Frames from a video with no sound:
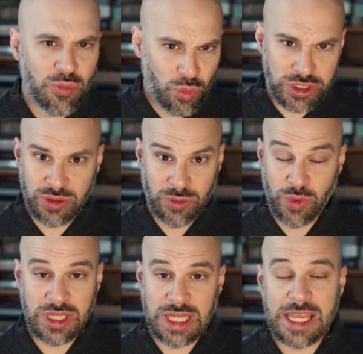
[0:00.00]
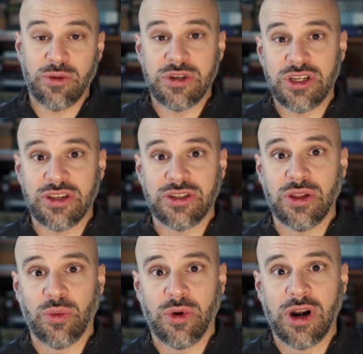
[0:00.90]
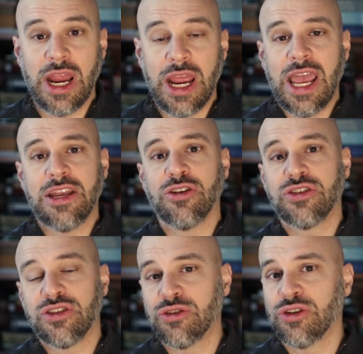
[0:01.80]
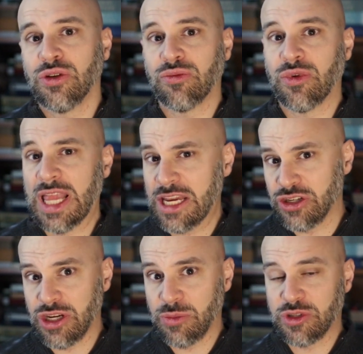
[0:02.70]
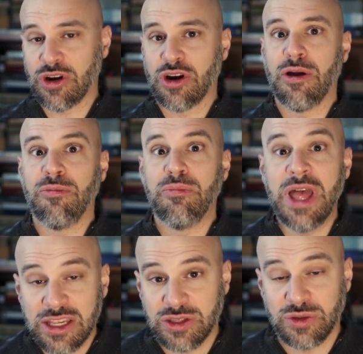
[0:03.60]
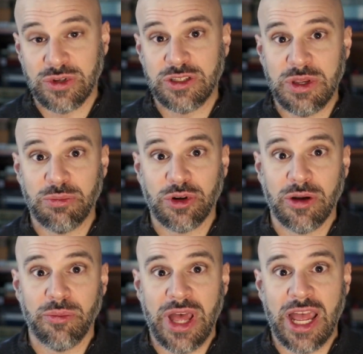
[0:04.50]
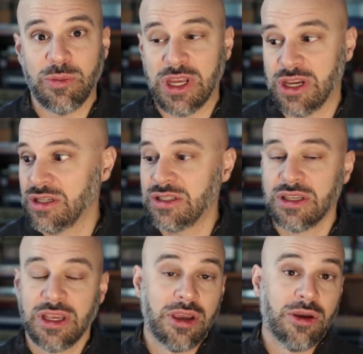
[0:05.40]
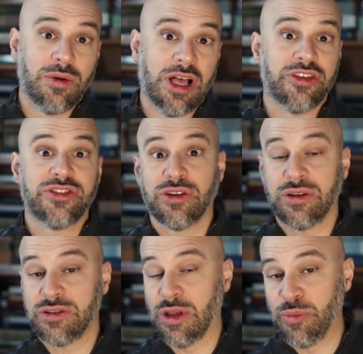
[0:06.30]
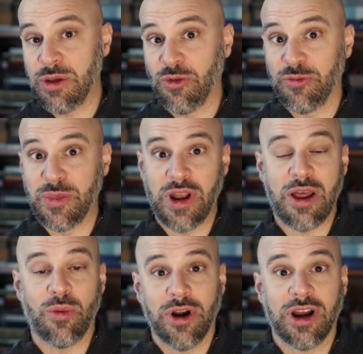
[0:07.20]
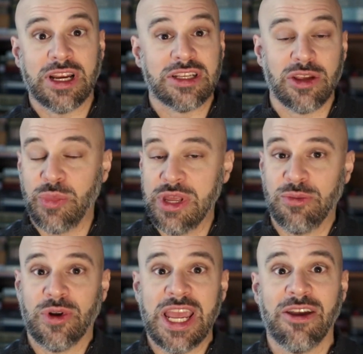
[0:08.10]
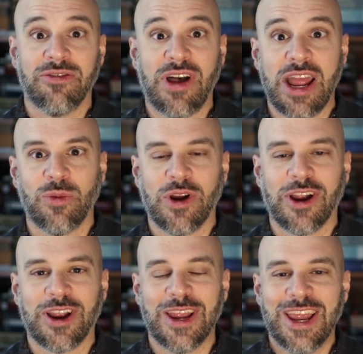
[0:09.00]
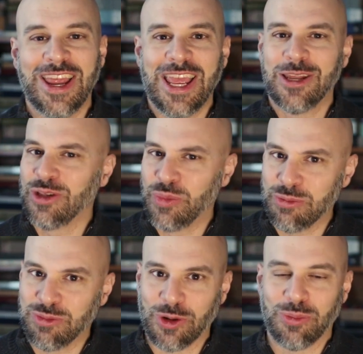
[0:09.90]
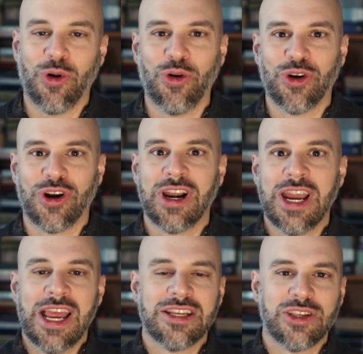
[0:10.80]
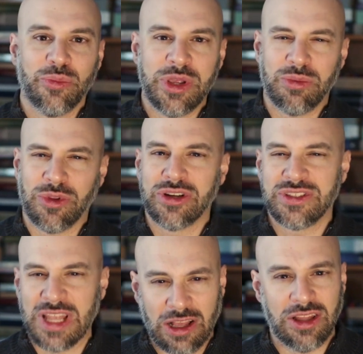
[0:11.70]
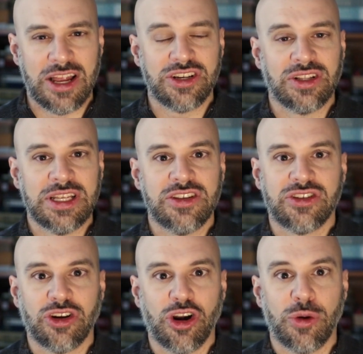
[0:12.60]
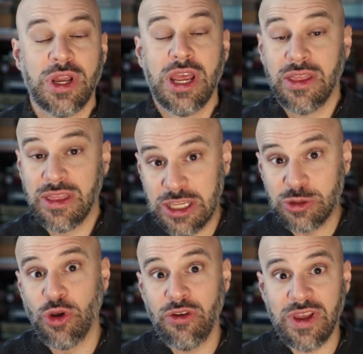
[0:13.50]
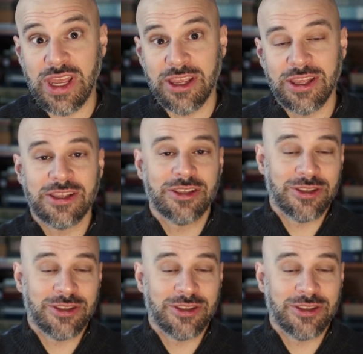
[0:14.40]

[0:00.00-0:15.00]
which wouldn't let you adjust to the war. And your social relationships are a mess once people come back because, well, some people have been at work and some people can't find work and some people are poor and some people are psychologically disturbed. This movie,